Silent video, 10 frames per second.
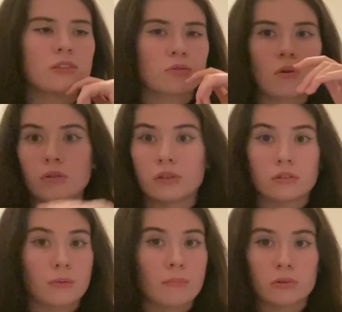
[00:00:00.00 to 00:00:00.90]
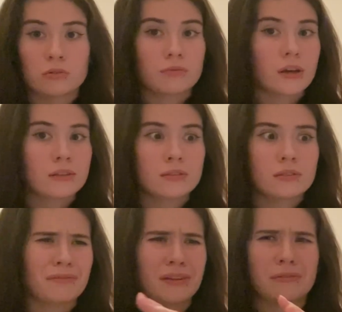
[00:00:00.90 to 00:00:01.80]
All the Yamamoto fans,
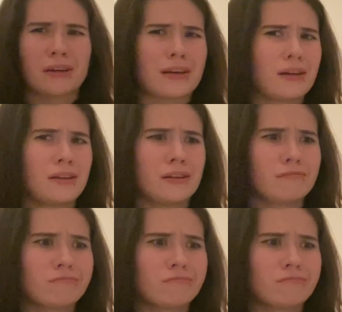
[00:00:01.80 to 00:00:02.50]
there are any.